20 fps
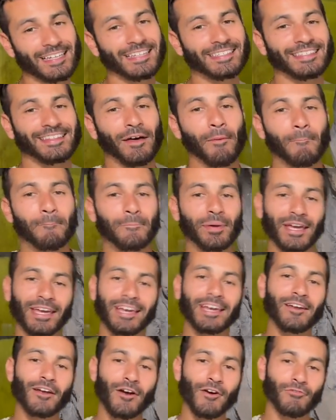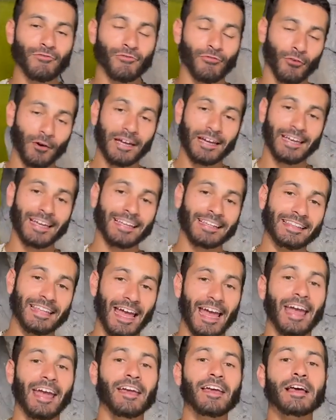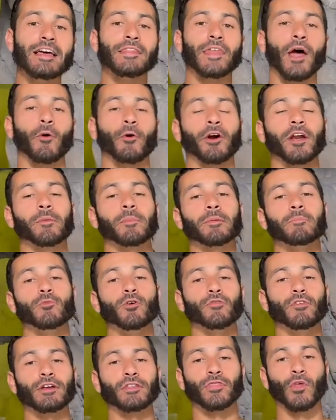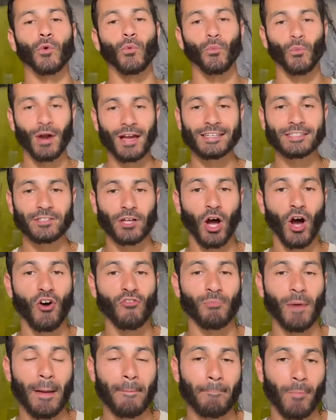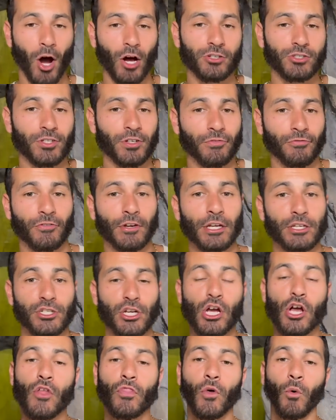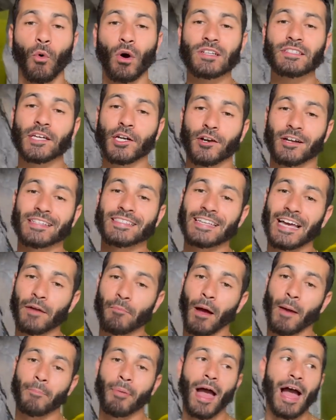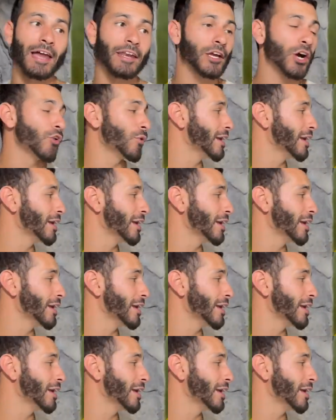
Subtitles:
is the big freaking day that we're gonna be moving the rest of my monster fish, the ones that are inside my patio,